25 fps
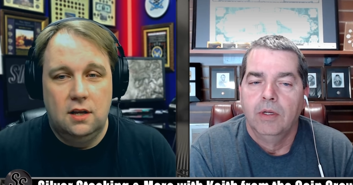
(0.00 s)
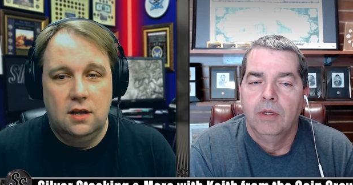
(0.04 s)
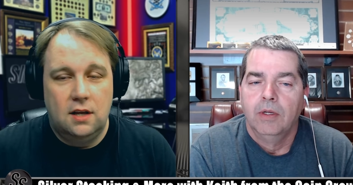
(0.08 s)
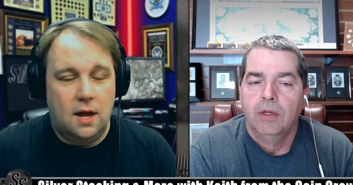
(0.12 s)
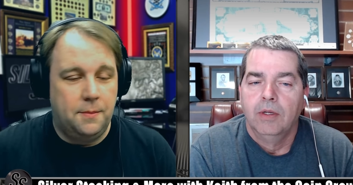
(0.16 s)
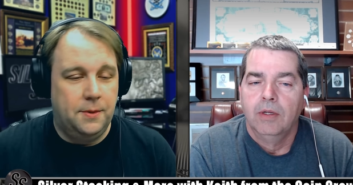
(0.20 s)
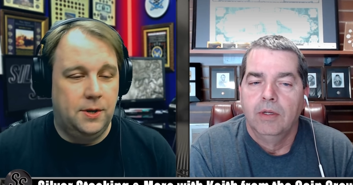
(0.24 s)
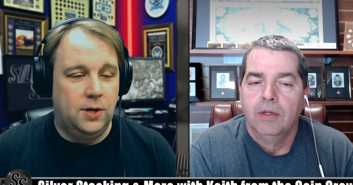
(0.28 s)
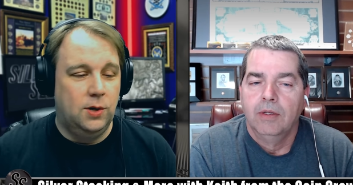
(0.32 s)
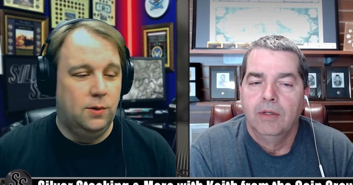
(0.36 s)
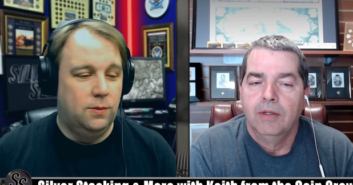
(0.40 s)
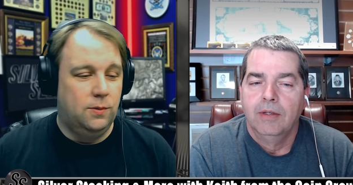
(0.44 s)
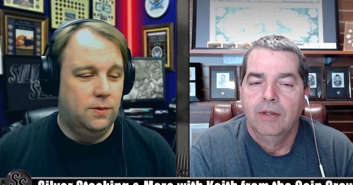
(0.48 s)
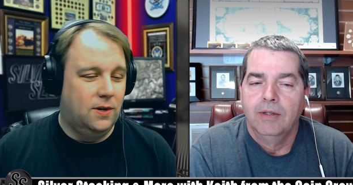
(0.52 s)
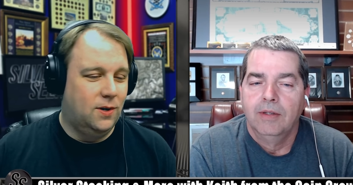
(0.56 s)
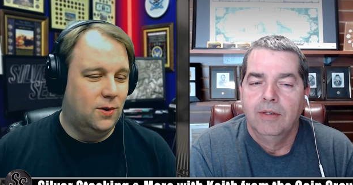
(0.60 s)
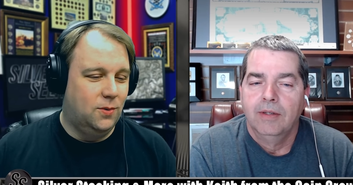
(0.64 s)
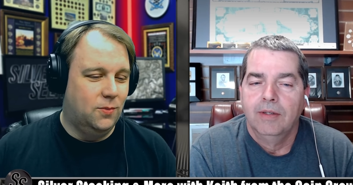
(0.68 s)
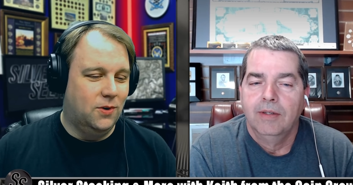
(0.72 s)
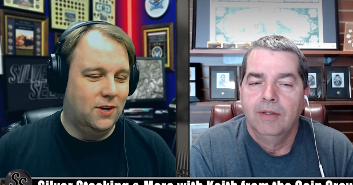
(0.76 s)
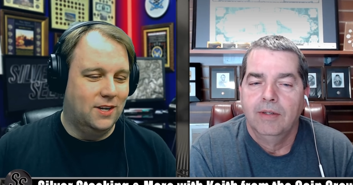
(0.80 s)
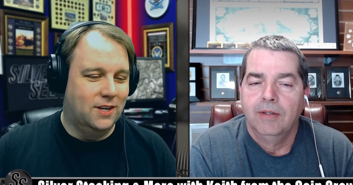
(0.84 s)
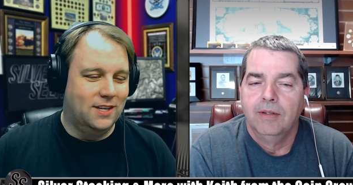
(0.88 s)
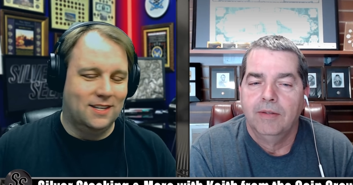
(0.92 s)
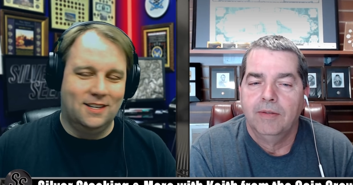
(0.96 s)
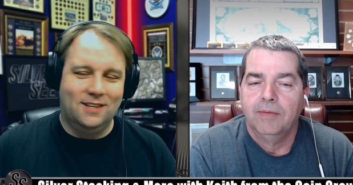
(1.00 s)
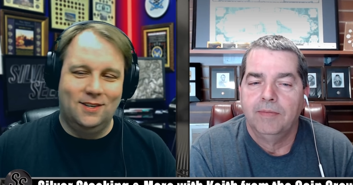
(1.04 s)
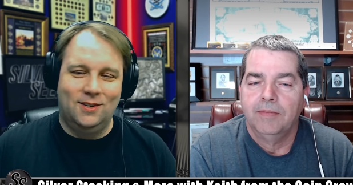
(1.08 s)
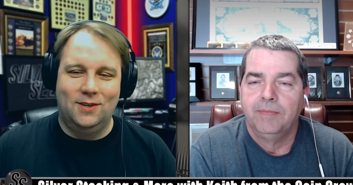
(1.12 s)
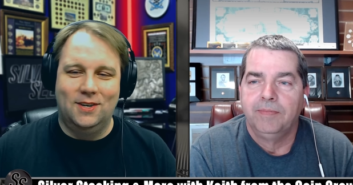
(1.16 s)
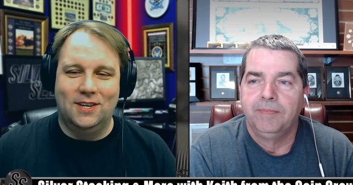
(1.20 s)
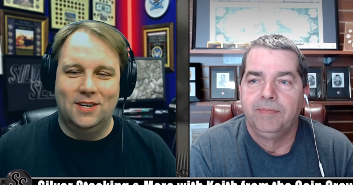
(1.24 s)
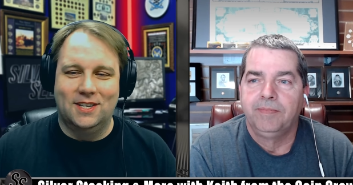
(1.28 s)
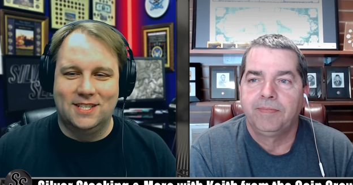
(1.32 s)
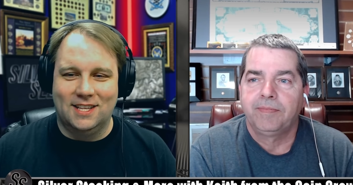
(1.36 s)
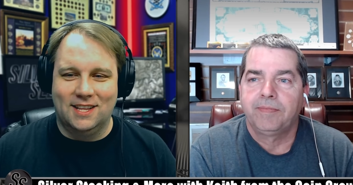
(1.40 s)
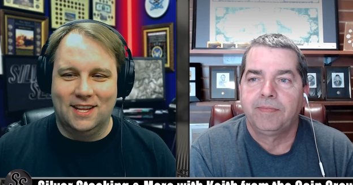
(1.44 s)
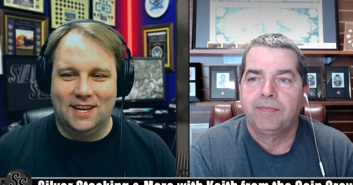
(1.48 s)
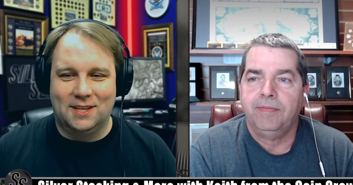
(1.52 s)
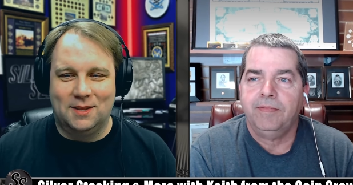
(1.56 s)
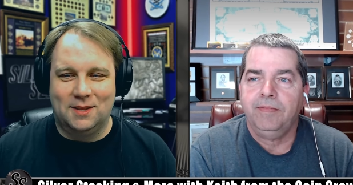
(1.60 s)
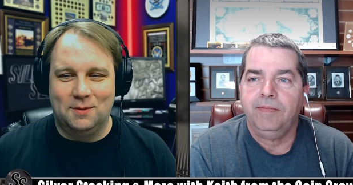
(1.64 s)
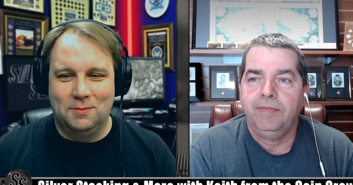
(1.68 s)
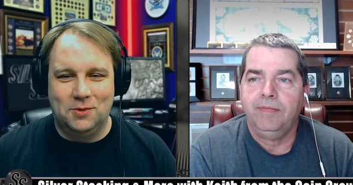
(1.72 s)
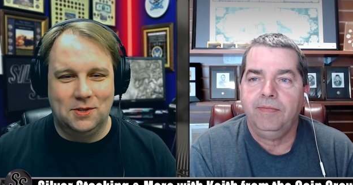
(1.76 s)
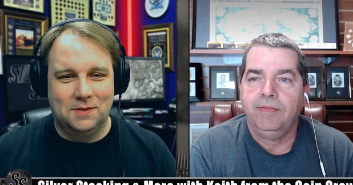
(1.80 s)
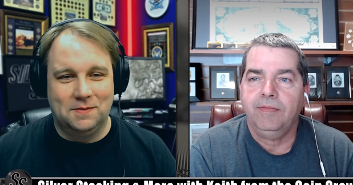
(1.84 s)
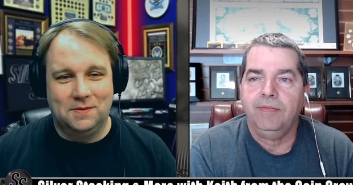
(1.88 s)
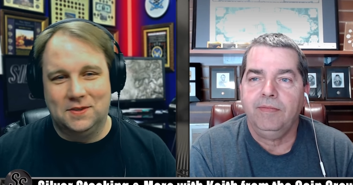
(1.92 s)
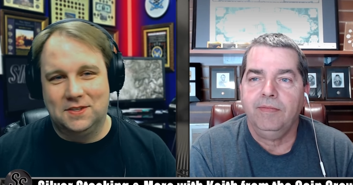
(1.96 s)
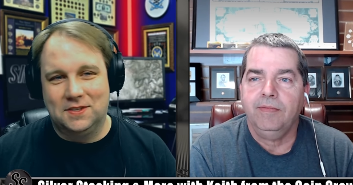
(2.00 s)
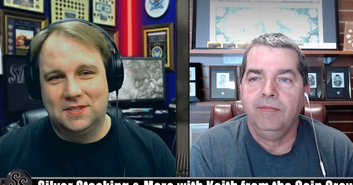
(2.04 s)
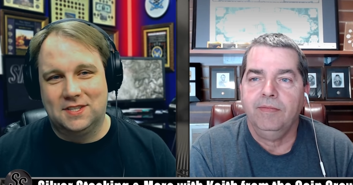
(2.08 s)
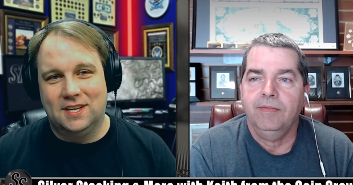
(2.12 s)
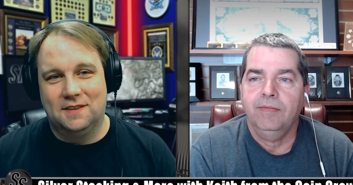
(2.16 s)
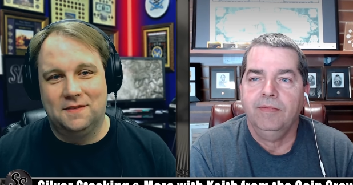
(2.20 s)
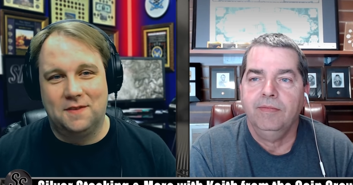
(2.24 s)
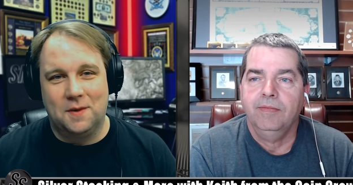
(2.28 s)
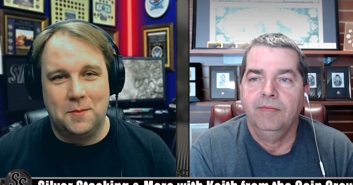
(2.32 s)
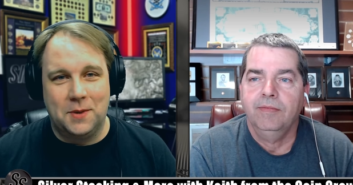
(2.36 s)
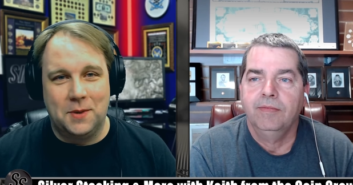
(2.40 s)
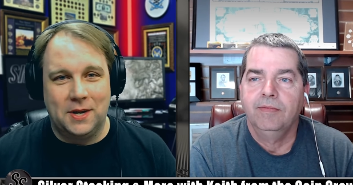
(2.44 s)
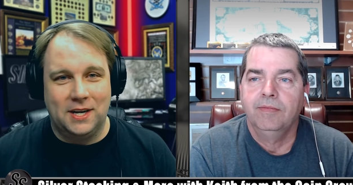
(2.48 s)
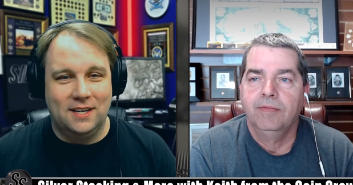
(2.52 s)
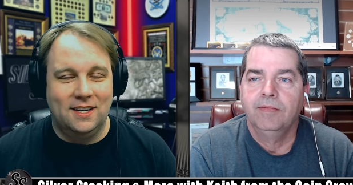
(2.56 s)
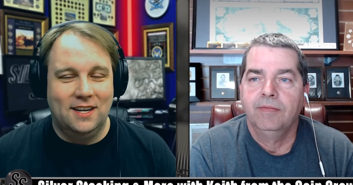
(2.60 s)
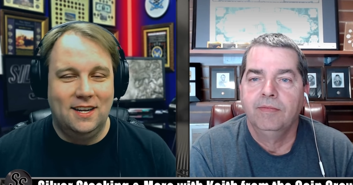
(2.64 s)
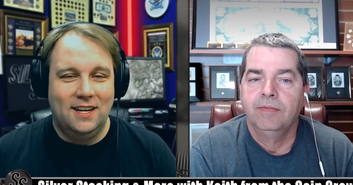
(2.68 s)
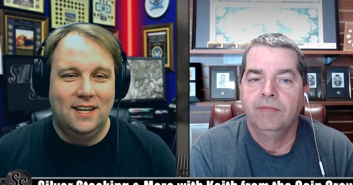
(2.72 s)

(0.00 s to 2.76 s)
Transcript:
Speaker 1: I mean, who, who wouldn't, who doesn't like the beautiful stuff? I mean,